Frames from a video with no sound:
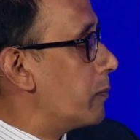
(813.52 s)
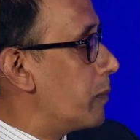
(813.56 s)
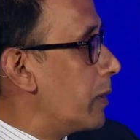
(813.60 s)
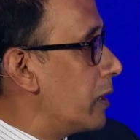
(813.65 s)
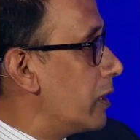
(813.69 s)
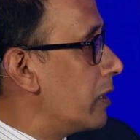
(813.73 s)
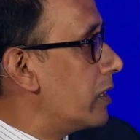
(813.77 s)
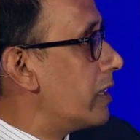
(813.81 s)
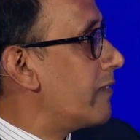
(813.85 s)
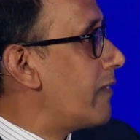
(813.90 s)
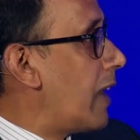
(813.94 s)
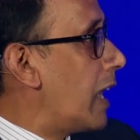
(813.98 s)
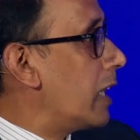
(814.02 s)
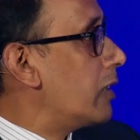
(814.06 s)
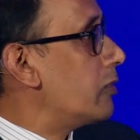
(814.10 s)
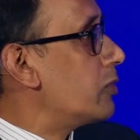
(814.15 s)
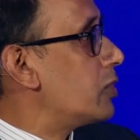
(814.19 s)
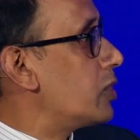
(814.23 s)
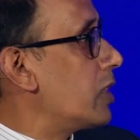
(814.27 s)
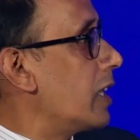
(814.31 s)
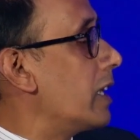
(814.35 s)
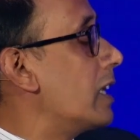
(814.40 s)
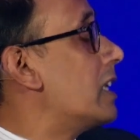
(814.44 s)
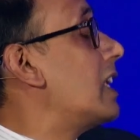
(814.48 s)
build the value
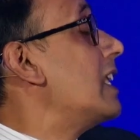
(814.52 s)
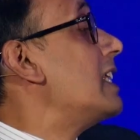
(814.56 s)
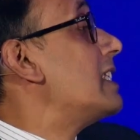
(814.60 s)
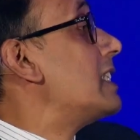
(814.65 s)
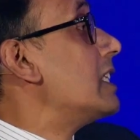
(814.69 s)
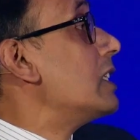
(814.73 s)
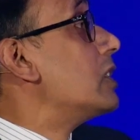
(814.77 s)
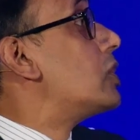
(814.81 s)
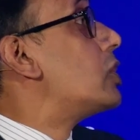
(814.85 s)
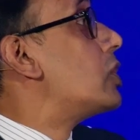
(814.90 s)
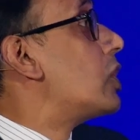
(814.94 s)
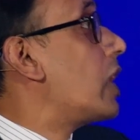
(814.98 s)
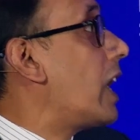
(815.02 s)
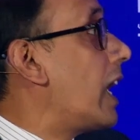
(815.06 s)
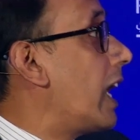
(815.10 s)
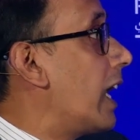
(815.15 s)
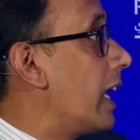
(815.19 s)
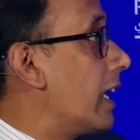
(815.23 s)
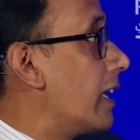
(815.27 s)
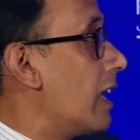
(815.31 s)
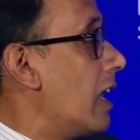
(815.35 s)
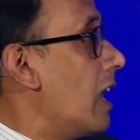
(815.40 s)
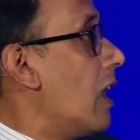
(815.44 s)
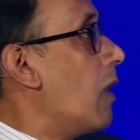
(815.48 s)
chain, at least in
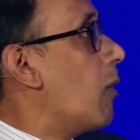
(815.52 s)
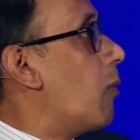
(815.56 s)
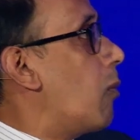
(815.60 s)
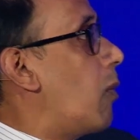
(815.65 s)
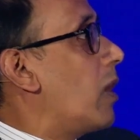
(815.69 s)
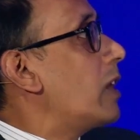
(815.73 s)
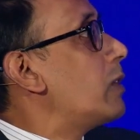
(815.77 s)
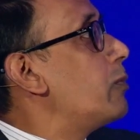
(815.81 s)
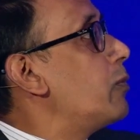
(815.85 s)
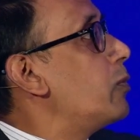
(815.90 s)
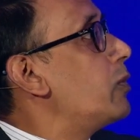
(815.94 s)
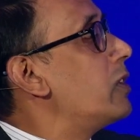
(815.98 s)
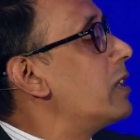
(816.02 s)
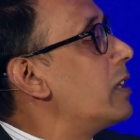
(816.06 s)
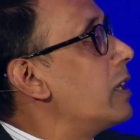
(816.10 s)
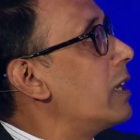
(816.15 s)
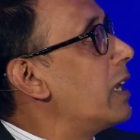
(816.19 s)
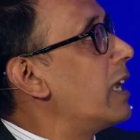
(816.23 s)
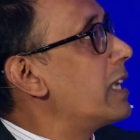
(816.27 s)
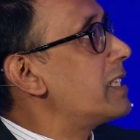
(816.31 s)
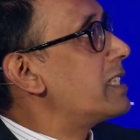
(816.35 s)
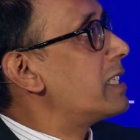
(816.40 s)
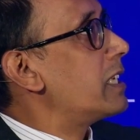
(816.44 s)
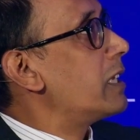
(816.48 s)
trade, what would,
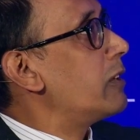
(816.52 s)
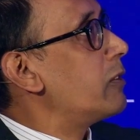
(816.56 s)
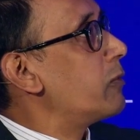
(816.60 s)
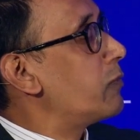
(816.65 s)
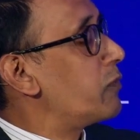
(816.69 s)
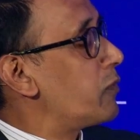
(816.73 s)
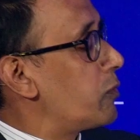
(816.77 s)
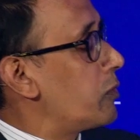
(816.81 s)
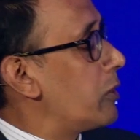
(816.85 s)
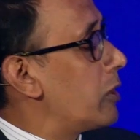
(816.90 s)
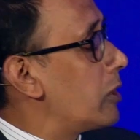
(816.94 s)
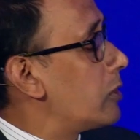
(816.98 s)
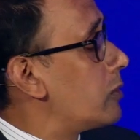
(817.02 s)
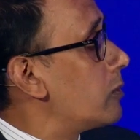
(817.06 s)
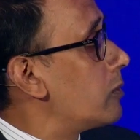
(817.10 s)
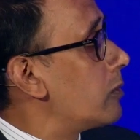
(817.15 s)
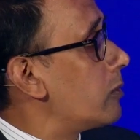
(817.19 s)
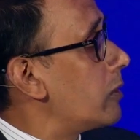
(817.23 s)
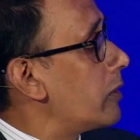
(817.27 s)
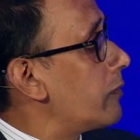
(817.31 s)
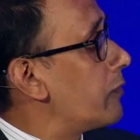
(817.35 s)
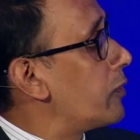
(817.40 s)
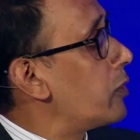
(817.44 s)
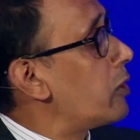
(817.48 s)
let's say, if you
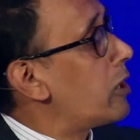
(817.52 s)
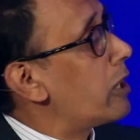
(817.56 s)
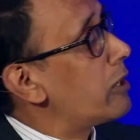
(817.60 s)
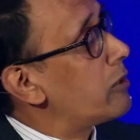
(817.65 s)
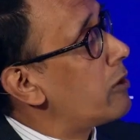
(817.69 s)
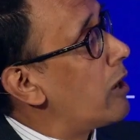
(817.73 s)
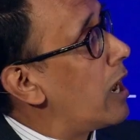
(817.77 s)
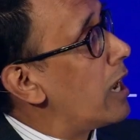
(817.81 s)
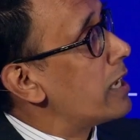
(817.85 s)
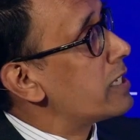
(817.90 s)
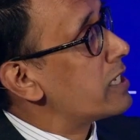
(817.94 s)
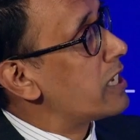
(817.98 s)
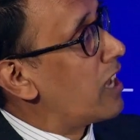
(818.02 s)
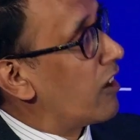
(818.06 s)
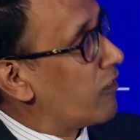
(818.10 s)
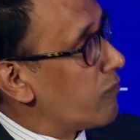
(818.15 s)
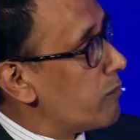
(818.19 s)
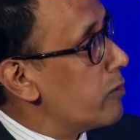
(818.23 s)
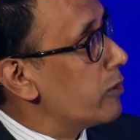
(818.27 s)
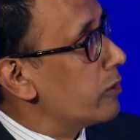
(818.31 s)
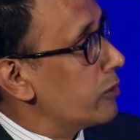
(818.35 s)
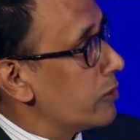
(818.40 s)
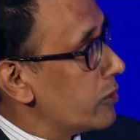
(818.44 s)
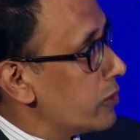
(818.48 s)
had to ask
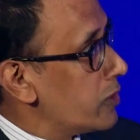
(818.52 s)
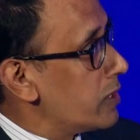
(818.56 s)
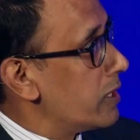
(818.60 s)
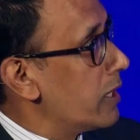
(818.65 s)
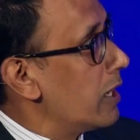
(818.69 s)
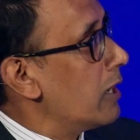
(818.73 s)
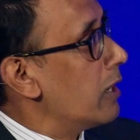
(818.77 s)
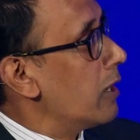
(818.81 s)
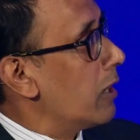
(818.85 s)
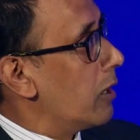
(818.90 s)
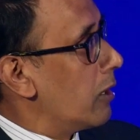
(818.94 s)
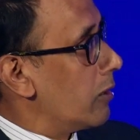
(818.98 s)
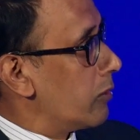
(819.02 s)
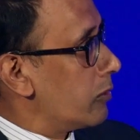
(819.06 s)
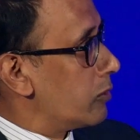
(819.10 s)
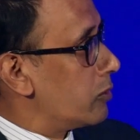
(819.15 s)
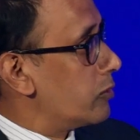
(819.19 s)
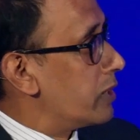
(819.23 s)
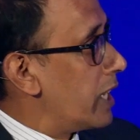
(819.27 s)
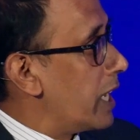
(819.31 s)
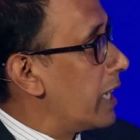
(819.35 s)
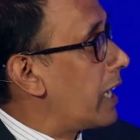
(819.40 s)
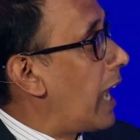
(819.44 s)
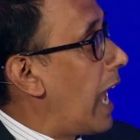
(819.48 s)
governments
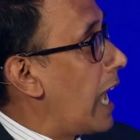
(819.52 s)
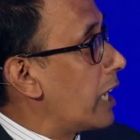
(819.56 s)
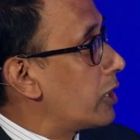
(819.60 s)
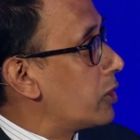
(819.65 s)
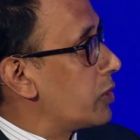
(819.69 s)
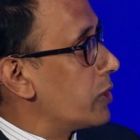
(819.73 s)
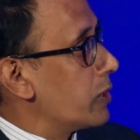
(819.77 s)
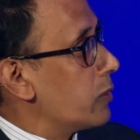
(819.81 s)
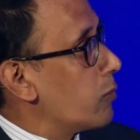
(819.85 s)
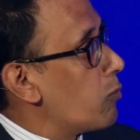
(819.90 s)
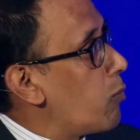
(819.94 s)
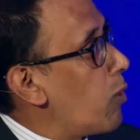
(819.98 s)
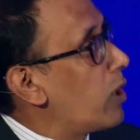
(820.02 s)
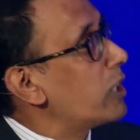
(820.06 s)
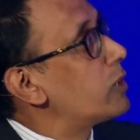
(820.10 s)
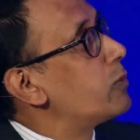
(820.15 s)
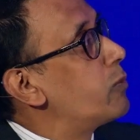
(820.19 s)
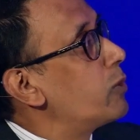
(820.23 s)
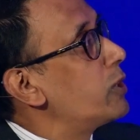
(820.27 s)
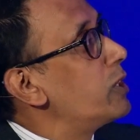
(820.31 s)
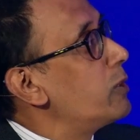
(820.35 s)
to take action, what would